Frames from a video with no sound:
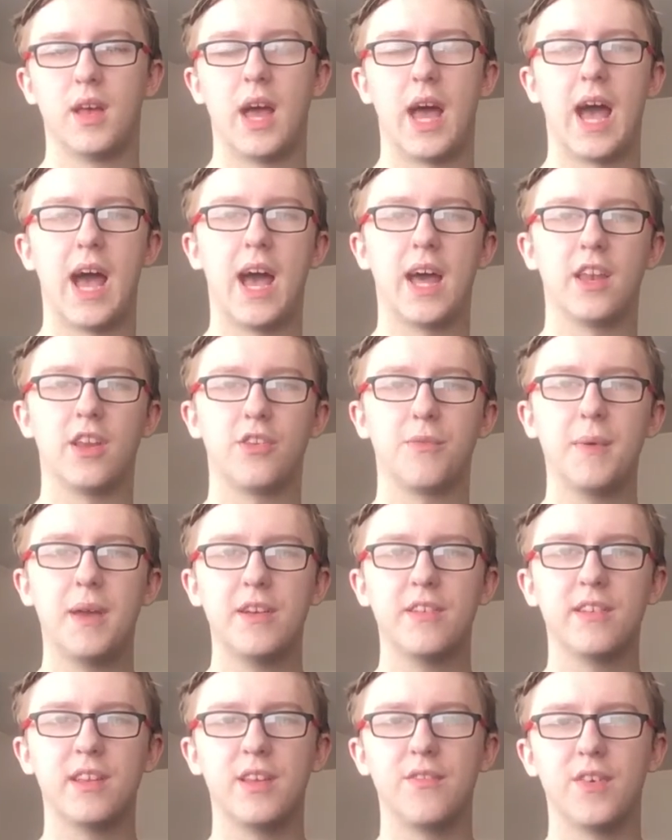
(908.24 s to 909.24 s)
And
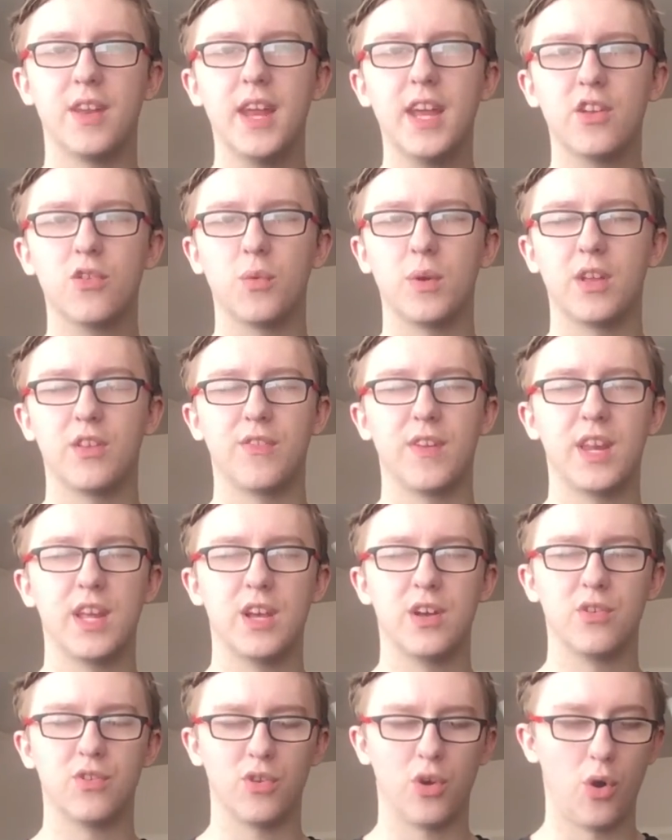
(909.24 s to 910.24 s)
especially for next week's
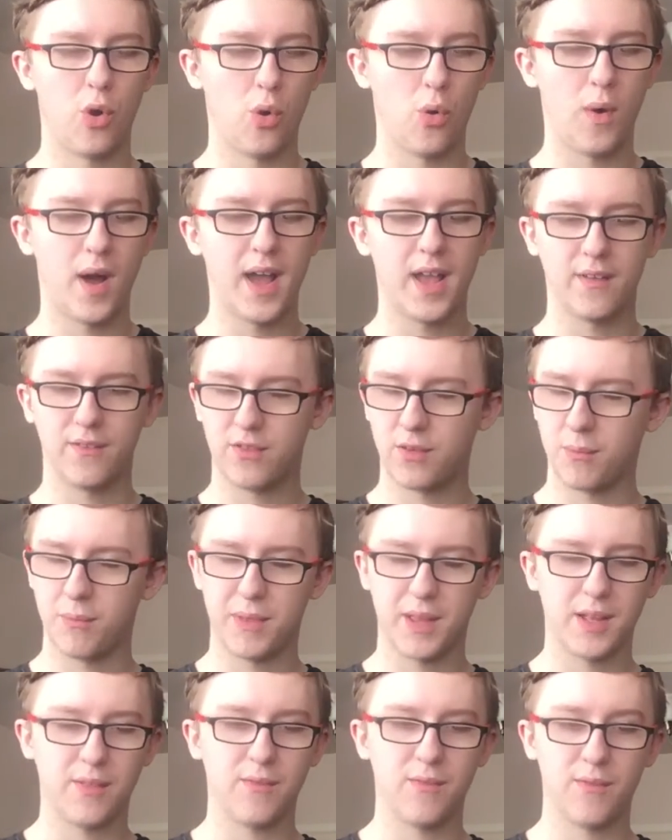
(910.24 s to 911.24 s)
videos, oh, I have
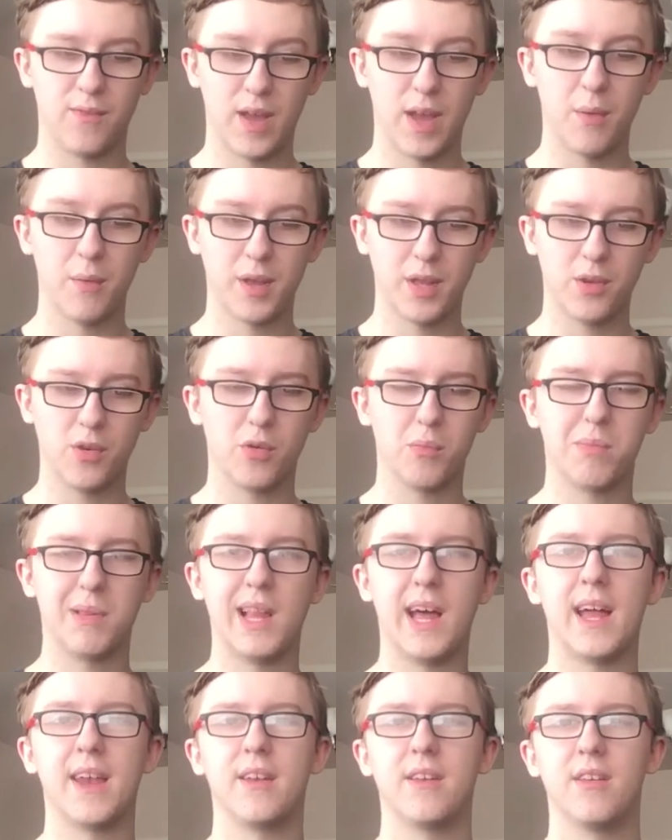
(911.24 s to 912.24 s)
something very good
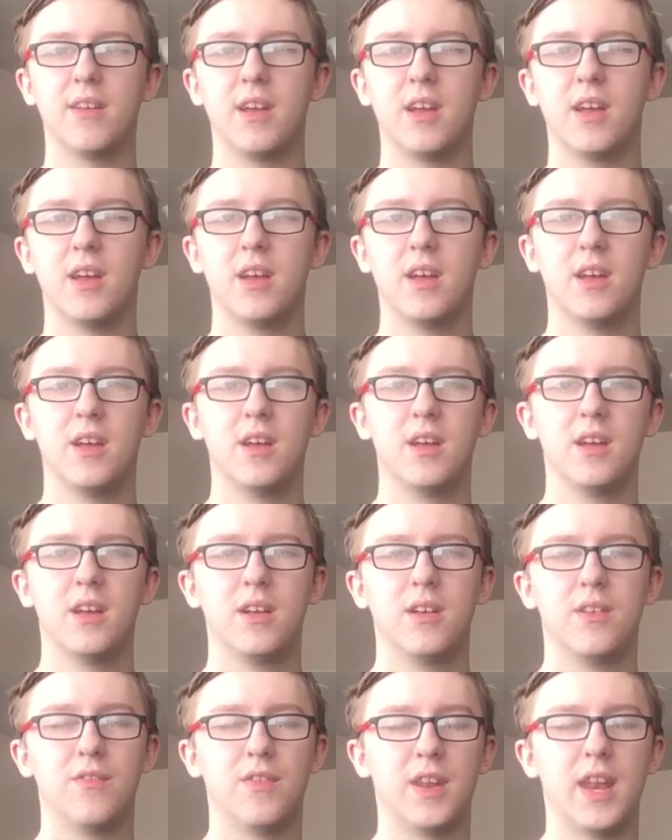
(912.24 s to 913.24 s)
planned
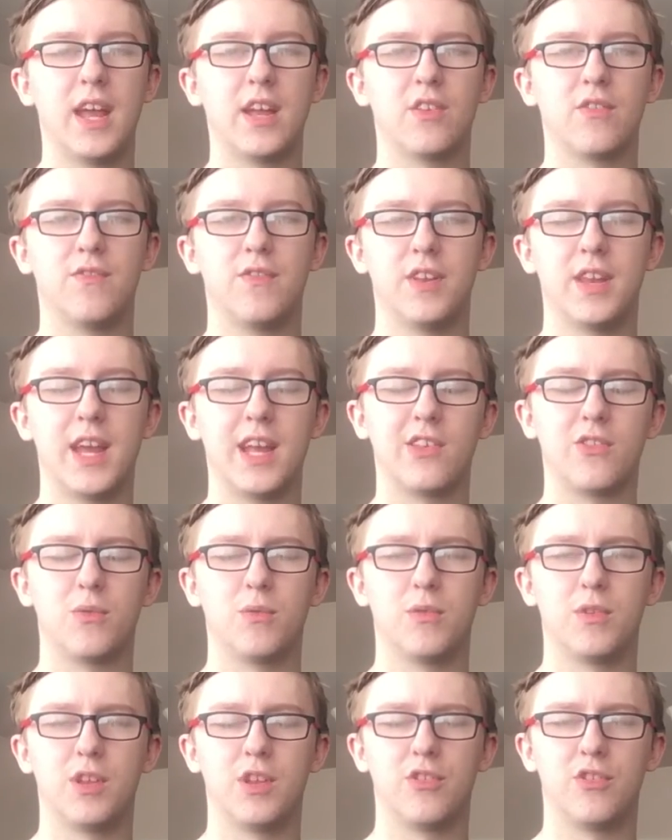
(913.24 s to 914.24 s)
for
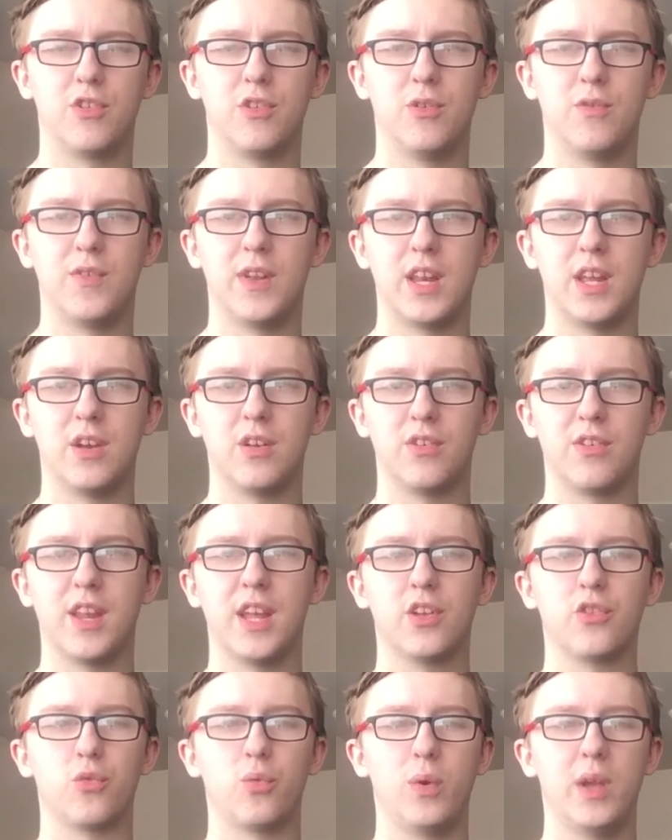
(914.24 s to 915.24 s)
the two videos
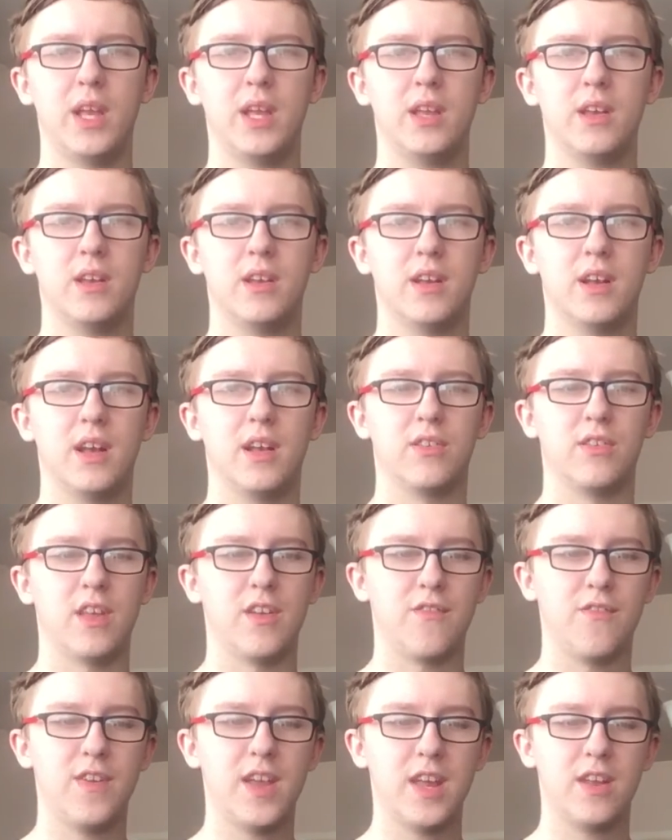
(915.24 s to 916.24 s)
next week, as they
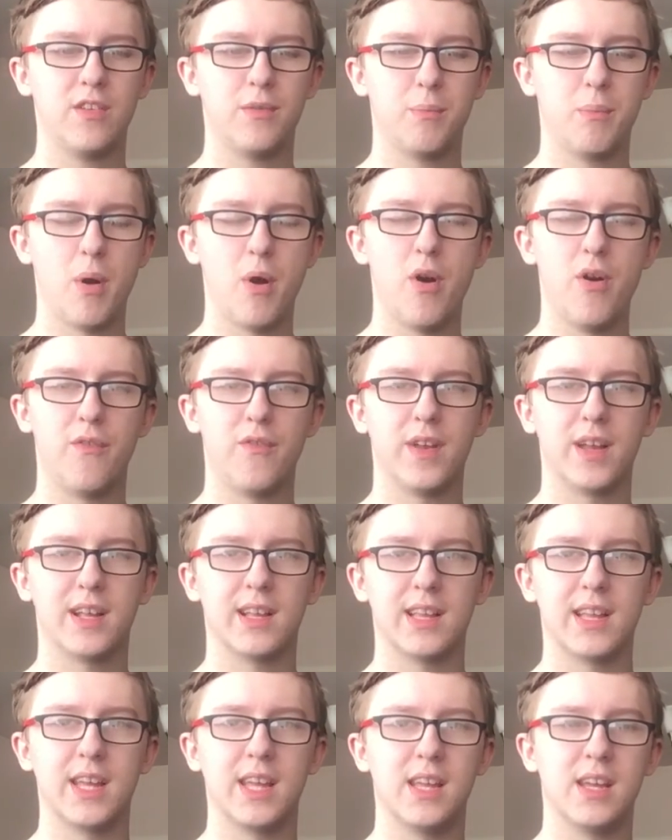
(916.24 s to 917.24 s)
fit
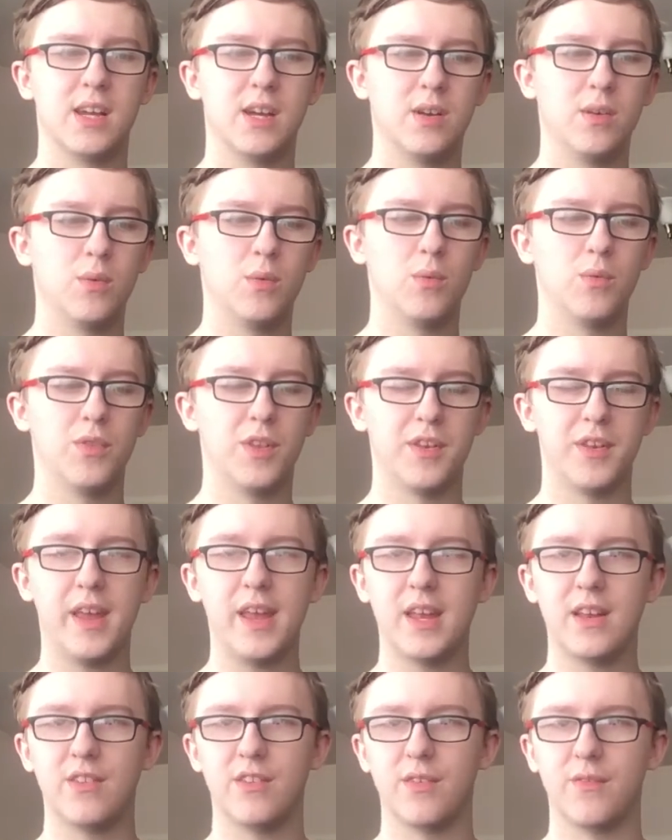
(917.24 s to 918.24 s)
perfectly, the
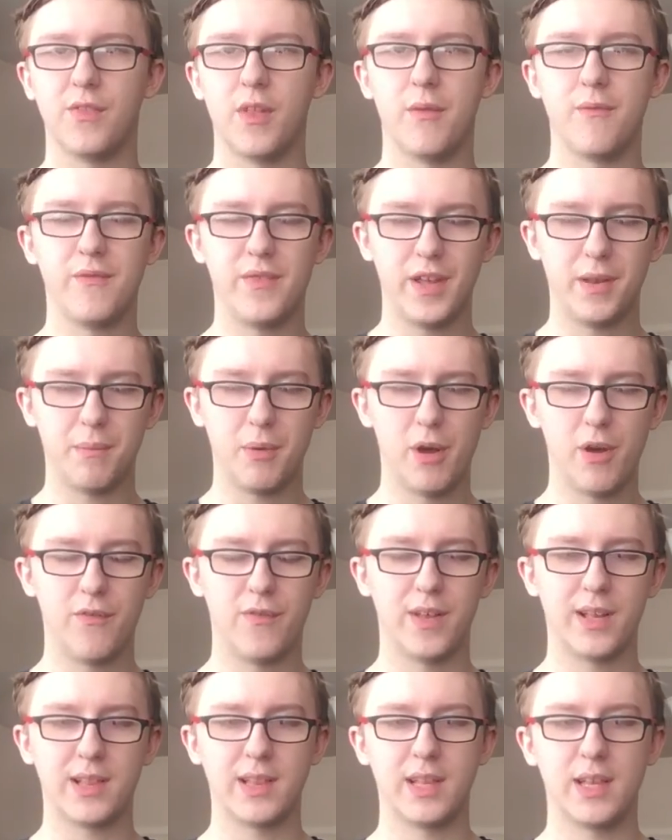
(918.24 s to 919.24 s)
dates of them fit
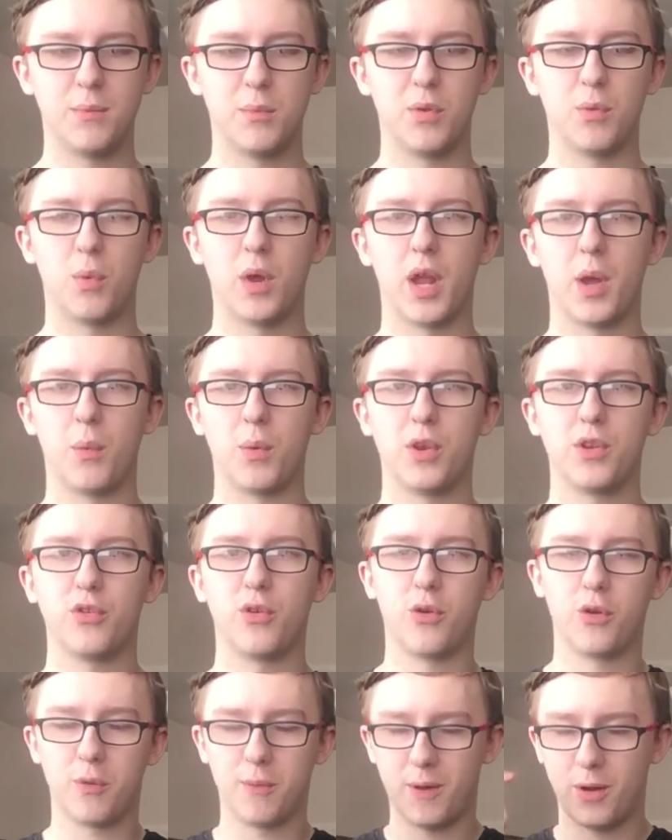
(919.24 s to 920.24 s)
perfectly with what I want to
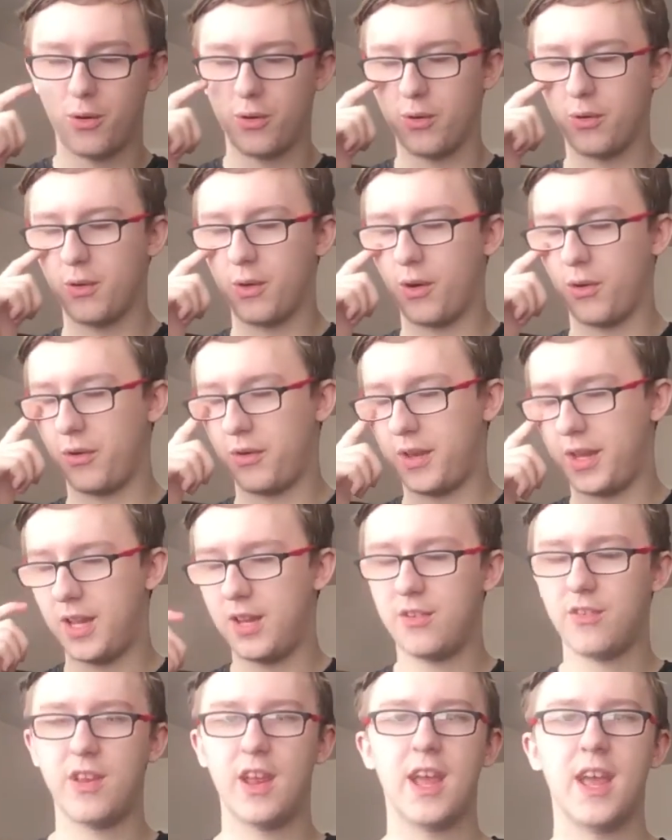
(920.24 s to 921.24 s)
talk about on
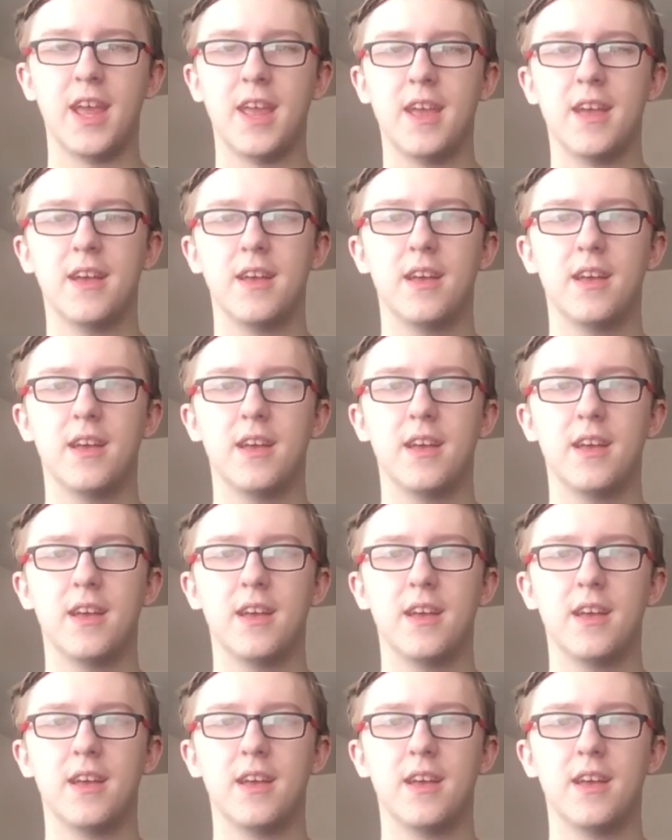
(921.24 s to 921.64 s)
each day.